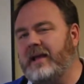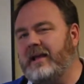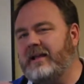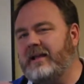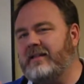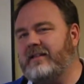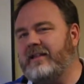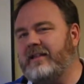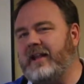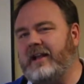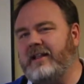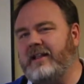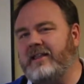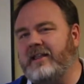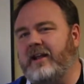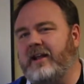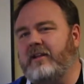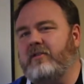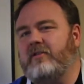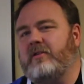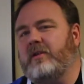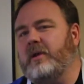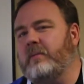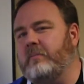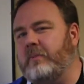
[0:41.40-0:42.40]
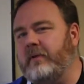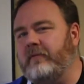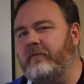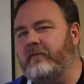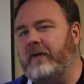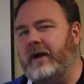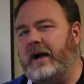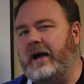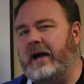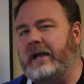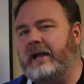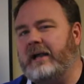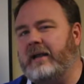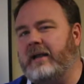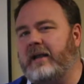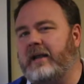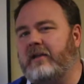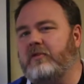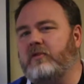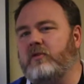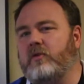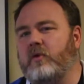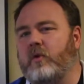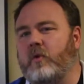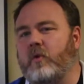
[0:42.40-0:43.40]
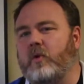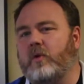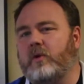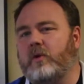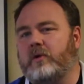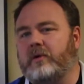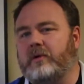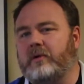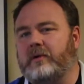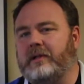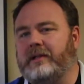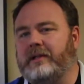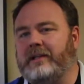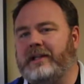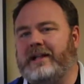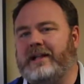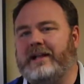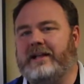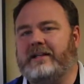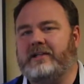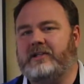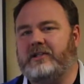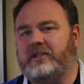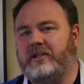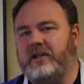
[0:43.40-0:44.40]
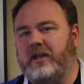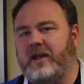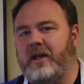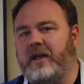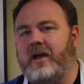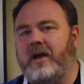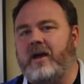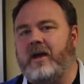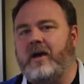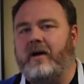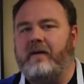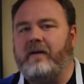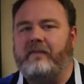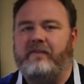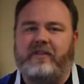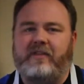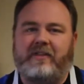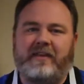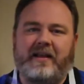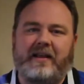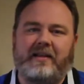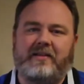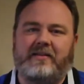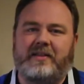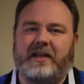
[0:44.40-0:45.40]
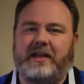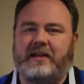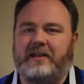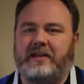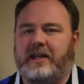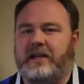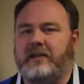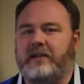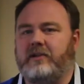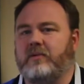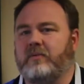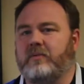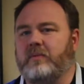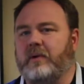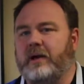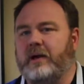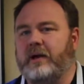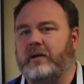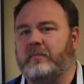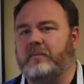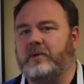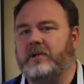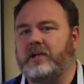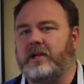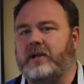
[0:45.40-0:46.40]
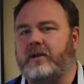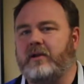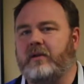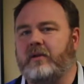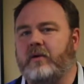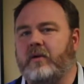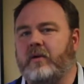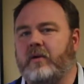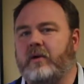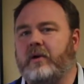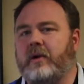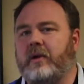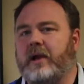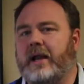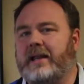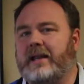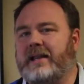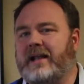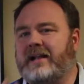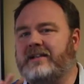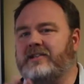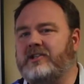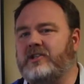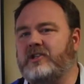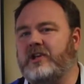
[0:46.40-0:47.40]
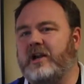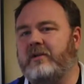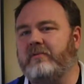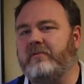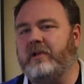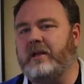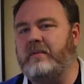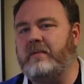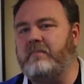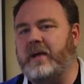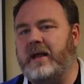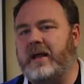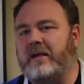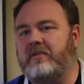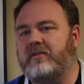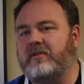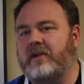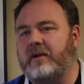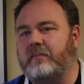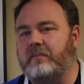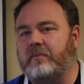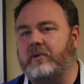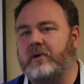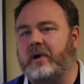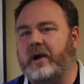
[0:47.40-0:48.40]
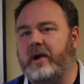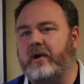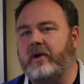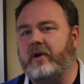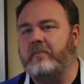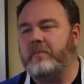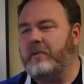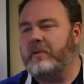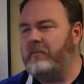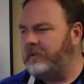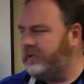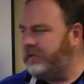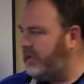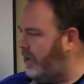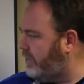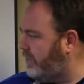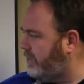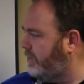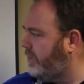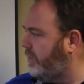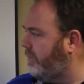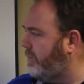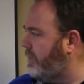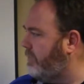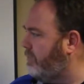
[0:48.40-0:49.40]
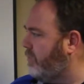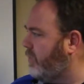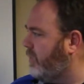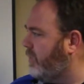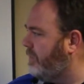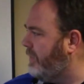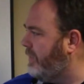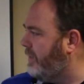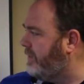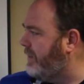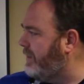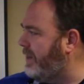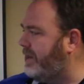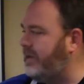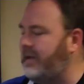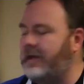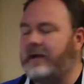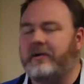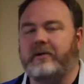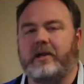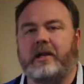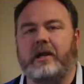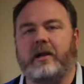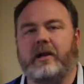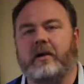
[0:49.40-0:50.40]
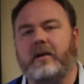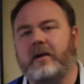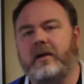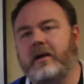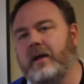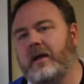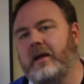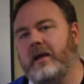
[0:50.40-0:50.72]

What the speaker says: The second thing it's going to provide is an ordered list of things that need to run in a particular order, and that's generally based on priority, but we'll talk a little bit more about that down here.